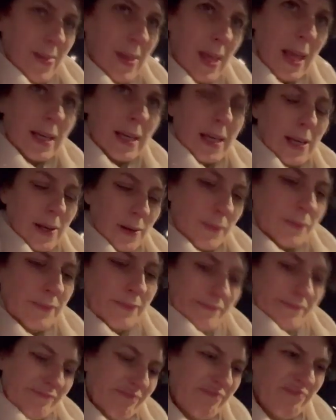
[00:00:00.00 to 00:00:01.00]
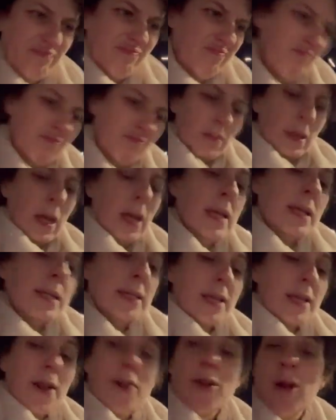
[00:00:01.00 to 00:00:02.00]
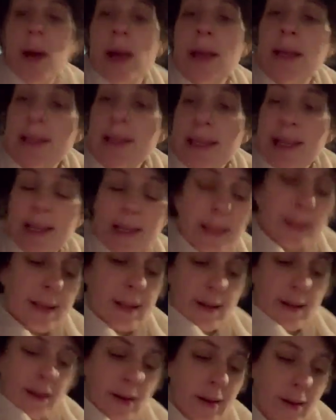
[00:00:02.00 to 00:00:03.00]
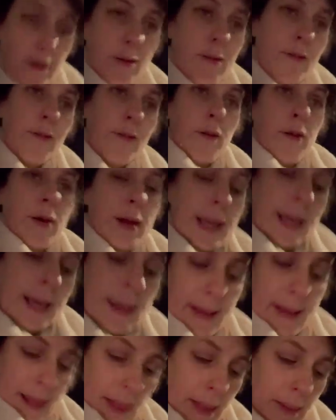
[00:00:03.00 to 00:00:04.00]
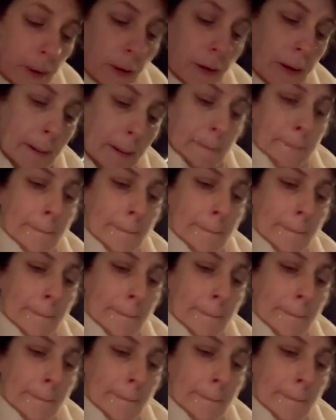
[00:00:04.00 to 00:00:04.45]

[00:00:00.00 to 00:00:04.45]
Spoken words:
I'm gonna start not at 6:40 in the morning.